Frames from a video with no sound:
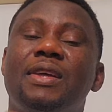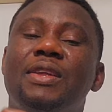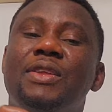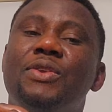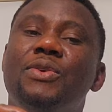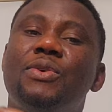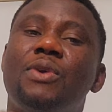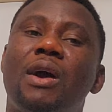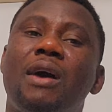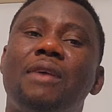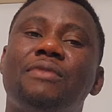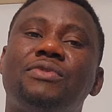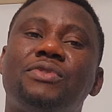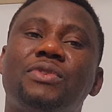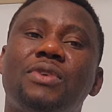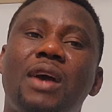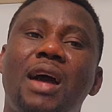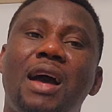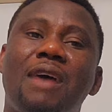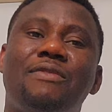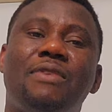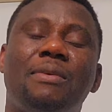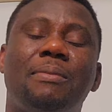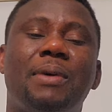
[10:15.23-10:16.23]
you have to
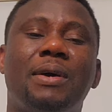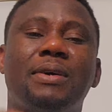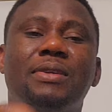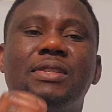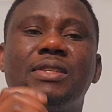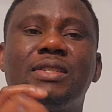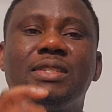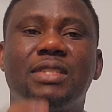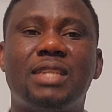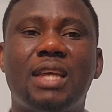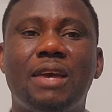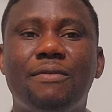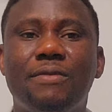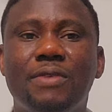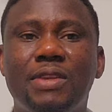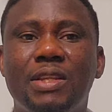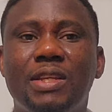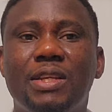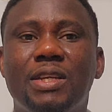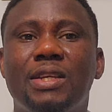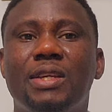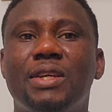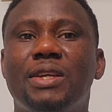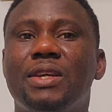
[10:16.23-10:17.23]
have about
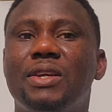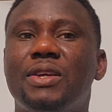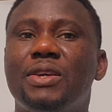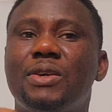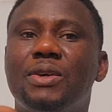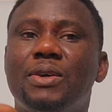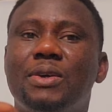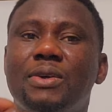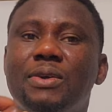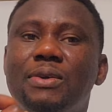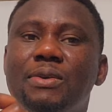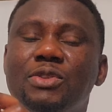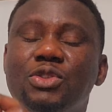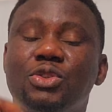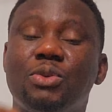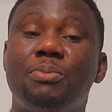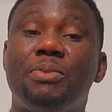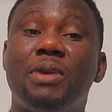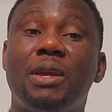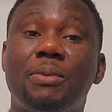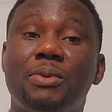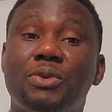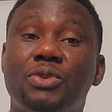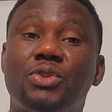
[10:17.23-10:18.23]
70 to
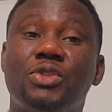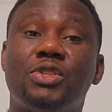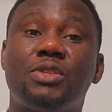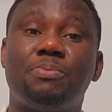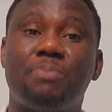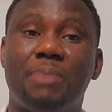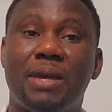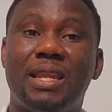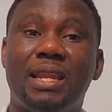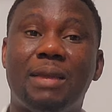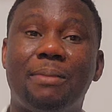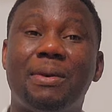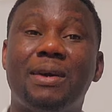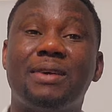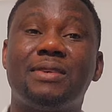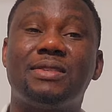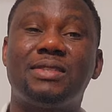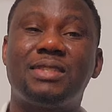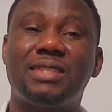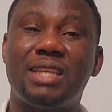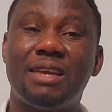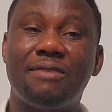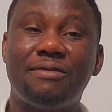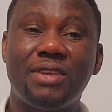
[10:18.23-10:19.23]
be able to spend about
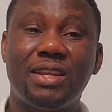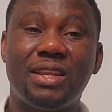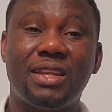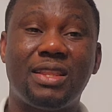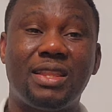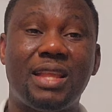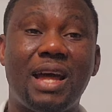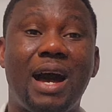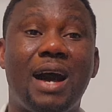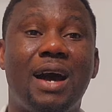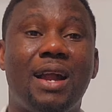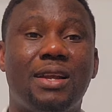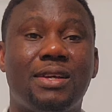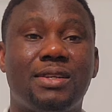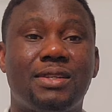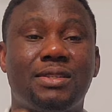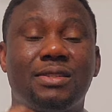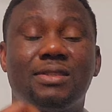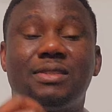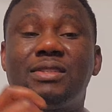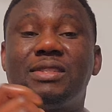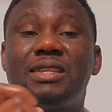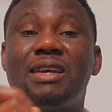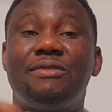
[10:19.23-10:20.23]
70
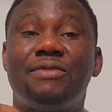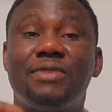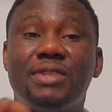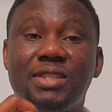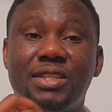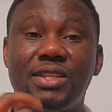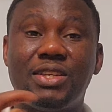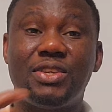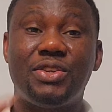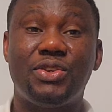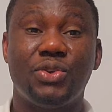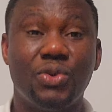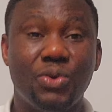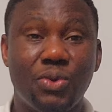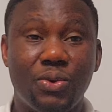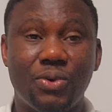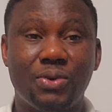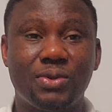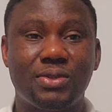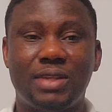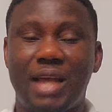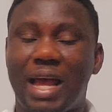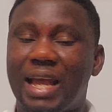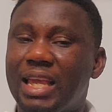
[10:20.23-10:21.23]
dollars 70
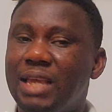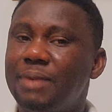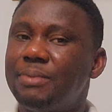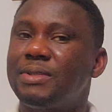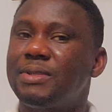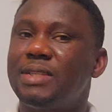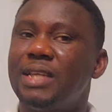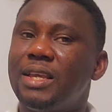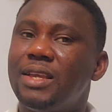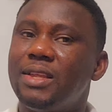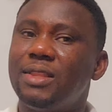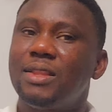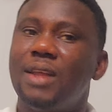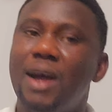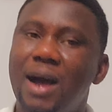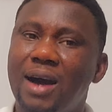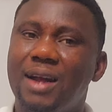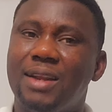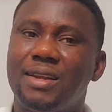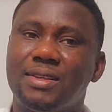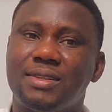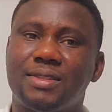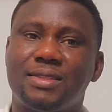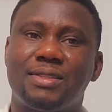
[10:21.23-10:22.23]
euros i keep saying
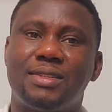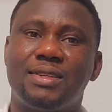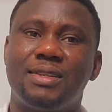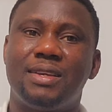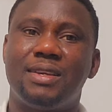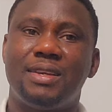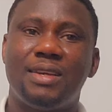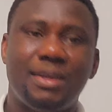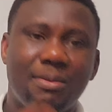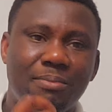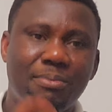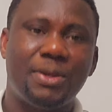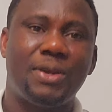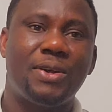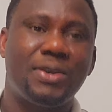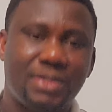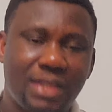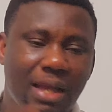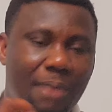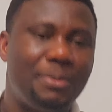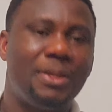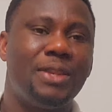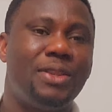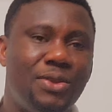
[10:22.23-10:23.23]
dollars
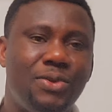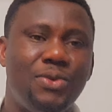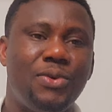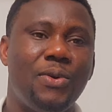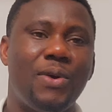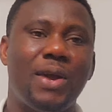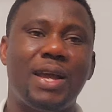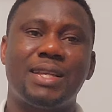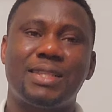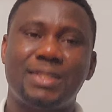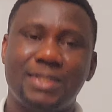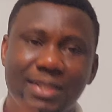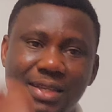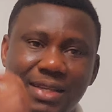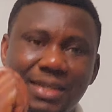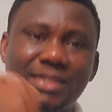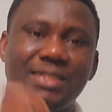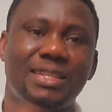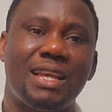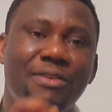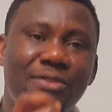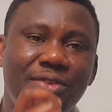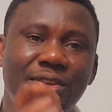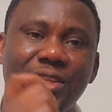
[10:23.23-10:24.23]
because i'm in the us
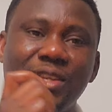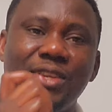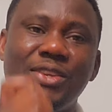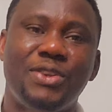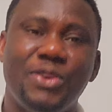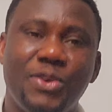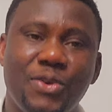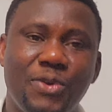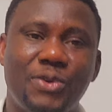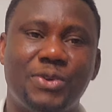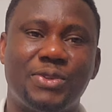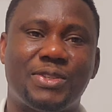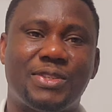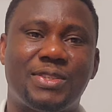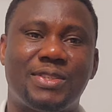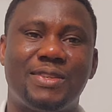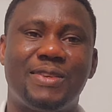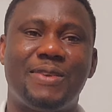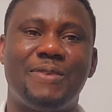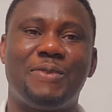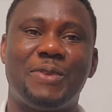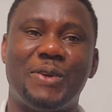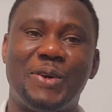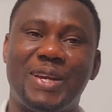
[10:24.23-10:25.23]
70 euros
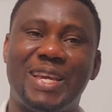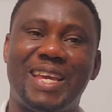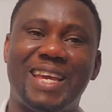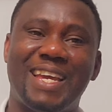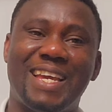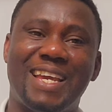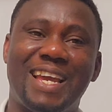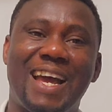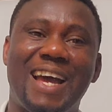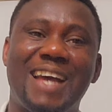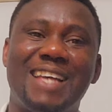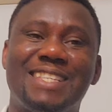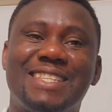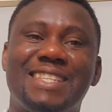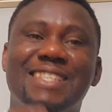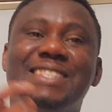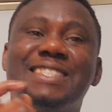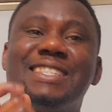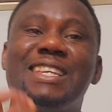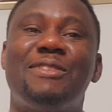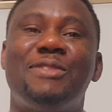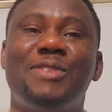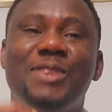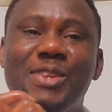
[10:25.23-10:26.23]
okay
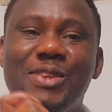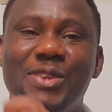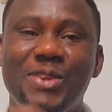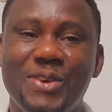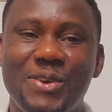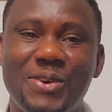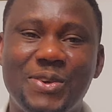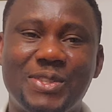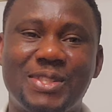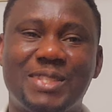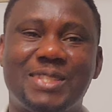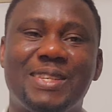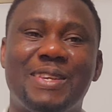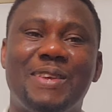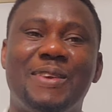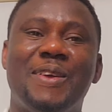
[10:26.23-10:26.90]
guys 70 euros